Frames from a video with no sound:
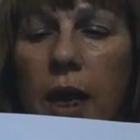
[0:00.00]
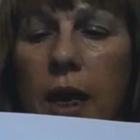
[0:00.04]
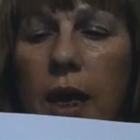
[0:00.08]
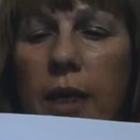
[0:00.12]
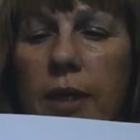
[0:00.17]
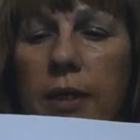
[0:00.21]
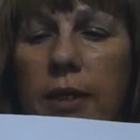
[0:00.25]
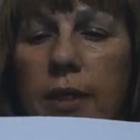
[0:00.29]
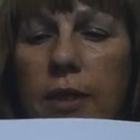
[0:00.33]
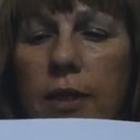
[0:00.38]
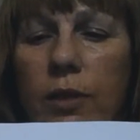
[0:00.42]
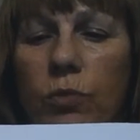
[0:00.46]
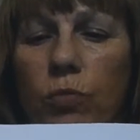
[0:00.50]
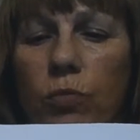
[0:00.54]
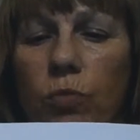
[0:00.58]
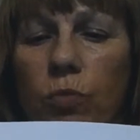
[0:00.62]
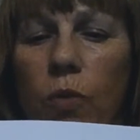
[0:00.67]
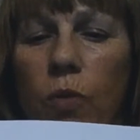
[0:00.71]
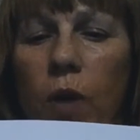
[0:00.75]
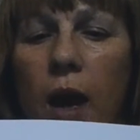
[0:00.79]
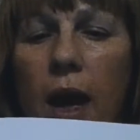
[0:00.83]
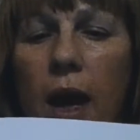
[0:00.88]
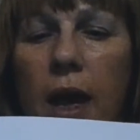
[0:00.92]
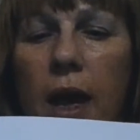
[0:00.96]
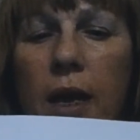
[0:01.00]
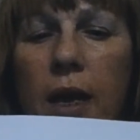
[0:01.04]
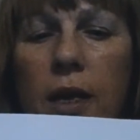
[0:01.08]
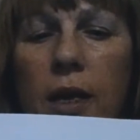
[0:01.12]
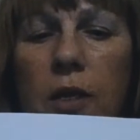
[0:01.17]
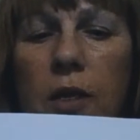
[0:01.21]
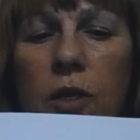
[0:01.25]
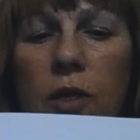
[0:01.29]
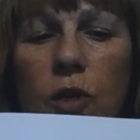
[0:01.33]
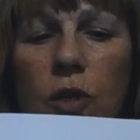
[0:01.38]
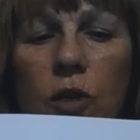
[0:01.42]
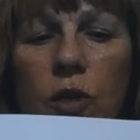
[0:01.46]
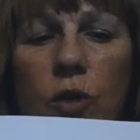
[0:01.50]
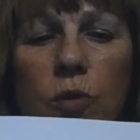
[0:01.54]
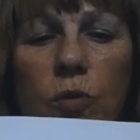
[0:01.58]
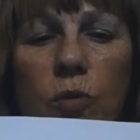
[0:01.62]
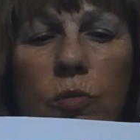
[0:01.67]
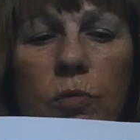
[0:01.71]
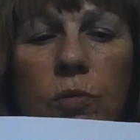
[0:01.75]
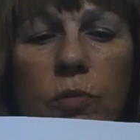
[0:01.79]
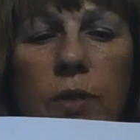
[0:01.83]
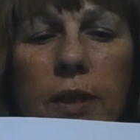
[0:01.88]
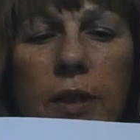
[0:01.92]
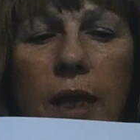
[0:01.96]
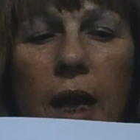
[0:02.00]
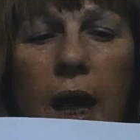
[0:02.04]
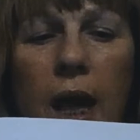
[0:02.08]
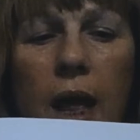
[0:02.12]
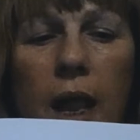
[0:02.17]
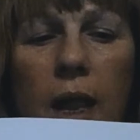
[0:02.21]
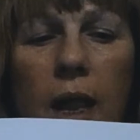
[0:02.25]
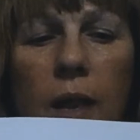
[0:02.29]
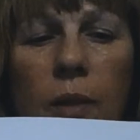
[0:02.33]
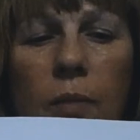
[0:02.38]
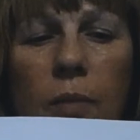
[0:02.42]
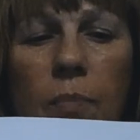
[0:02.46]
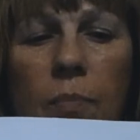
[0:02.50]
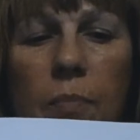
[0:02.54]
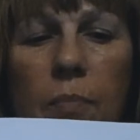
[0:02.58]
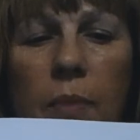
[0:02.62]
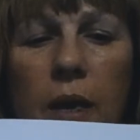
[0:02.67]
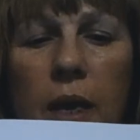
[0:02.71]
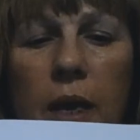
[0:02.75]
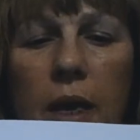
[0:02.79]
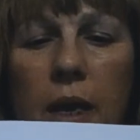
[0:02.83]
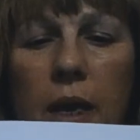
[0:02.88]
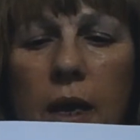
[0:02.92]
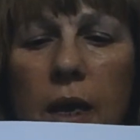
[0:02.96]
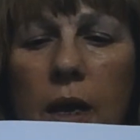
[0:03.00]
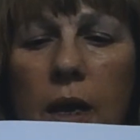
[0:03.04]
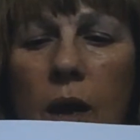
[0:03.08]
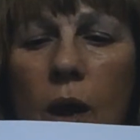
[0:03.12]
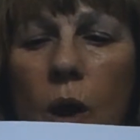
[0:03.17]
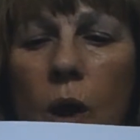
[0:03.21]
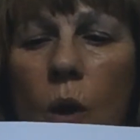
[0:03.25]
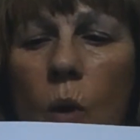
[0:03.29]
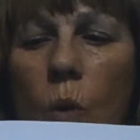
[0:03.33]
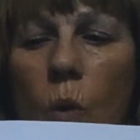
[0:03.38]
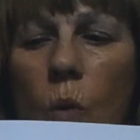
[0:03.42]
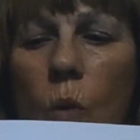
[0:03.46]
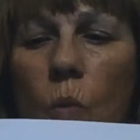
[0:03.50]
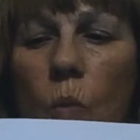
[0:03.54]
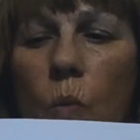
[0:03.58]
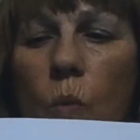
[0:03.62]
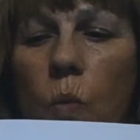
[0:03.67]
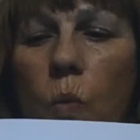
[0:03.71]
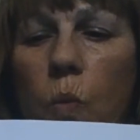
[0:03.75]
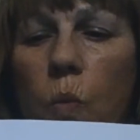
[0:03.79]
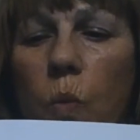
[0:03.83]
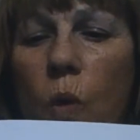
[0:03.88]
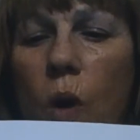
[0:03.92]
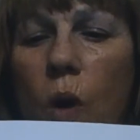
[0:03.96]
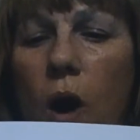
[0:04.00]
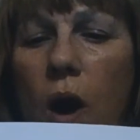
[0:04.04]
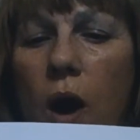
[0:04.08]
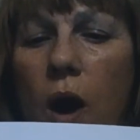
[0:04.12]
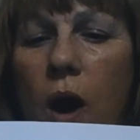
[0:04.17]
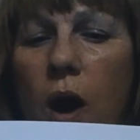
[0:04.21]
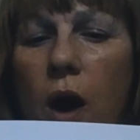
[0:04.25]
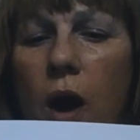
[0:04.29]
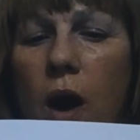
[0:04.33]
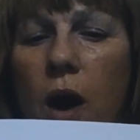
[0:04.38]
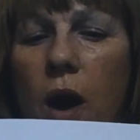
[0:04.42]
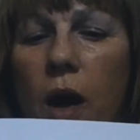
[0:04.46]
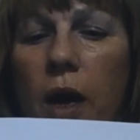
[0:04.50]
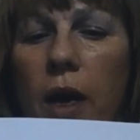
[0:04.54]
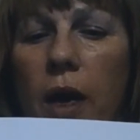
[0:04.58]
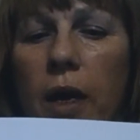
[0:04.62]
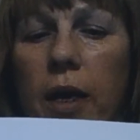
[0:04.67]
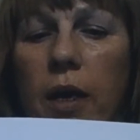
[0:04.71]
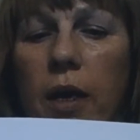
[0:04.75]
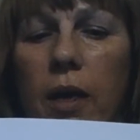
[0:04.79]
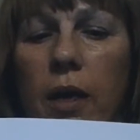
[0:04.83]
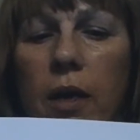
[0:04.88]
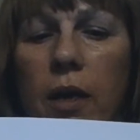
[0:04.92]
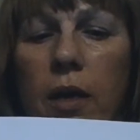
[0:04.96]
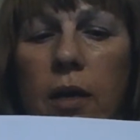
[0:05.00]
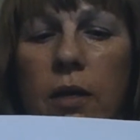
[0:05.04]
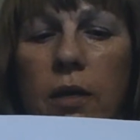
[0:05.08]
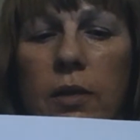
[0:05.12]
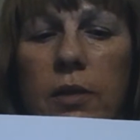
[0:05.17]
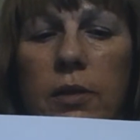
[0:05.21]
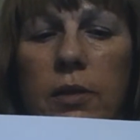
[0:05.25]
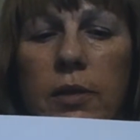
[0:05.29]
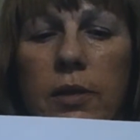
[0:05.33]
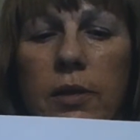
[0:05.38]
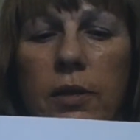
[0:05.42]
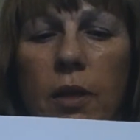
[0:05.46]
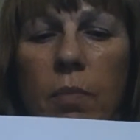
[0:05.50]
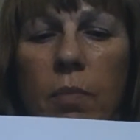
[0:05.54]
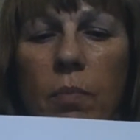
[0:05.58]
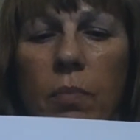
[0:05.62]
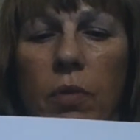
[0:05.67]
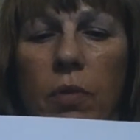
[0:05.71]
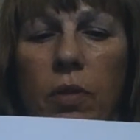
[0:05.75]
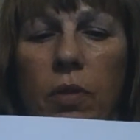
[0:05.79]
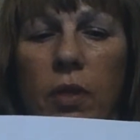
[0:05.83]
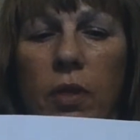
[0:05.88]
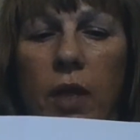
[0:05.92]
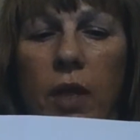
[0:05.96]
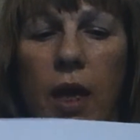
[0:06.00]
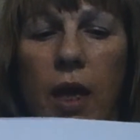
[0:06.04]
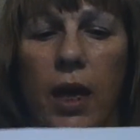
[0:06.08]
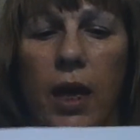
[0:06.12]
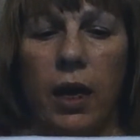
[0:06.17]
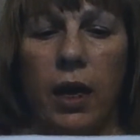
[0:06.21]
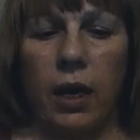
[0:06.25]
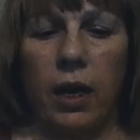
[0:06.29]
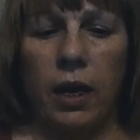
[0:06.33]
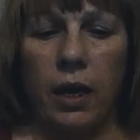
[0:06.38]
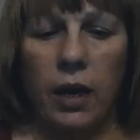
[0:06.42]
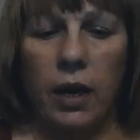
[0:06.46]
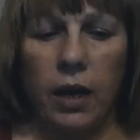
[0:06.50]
it is when you tell me why something